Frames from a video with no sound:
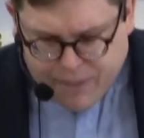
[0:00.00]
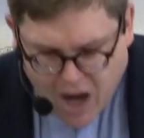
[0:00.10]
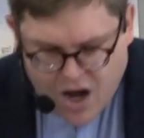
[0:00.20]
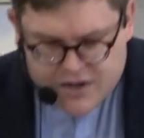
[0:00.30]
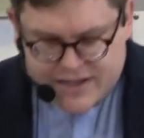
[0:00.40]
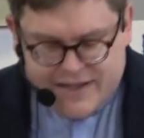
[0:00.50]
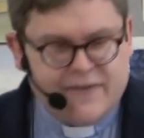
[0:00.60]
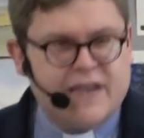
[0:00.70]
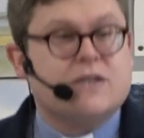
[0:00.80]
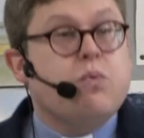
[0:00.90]
part
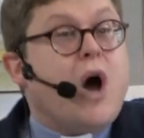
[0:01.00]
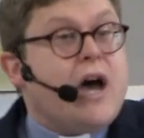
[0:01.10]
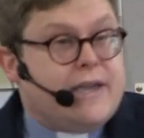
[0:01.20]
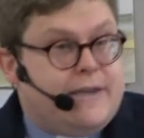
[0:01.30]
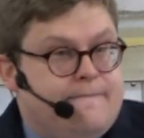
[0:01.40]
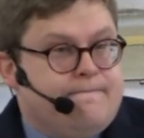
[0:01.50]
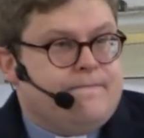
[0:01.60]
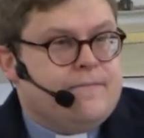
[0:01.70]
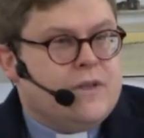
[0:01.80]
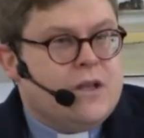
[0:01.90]
in this. Why?
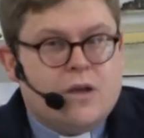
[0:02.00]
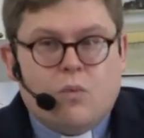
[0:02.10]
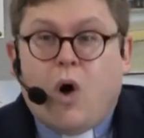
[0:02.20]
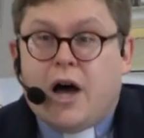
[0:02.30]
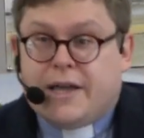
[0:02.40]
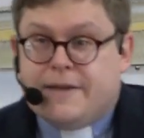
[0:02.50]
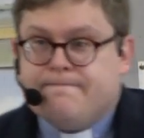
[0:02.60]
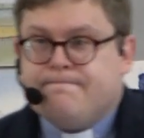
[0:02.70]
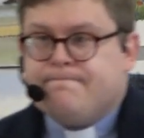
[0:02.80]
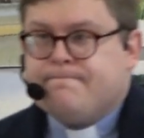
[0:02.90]
Why?"
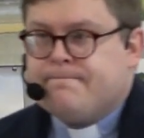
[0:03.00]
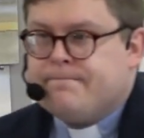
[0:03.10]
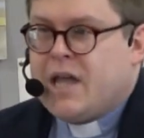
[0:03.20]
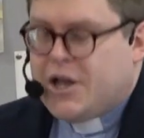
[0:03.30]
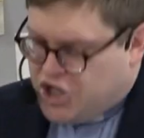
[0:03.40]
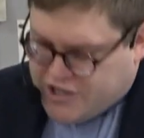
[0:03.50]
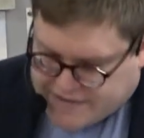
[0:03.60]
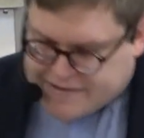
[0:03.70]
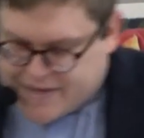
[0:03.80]
And Jesus